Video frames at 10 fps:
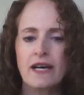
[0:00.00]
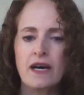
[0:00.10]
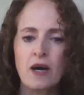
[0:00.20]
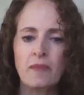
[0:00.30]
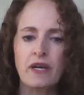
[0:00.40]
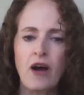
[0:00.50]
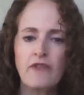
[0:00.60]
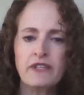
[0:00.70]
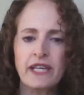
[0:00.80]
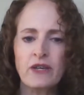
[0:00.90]
But
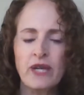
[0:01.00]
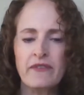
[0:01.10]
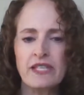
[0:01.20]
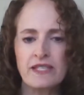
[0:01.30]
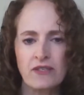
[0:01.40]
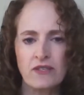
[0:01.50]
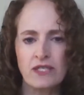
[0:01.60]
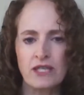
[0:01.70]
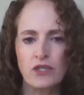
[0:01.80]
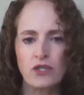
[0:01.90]
often they don't have the skill
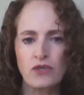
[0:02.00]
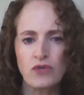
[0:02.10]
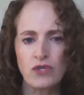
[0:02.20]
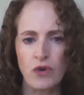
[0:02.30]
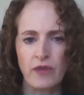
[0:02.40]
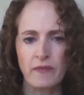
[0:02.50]
set to do so.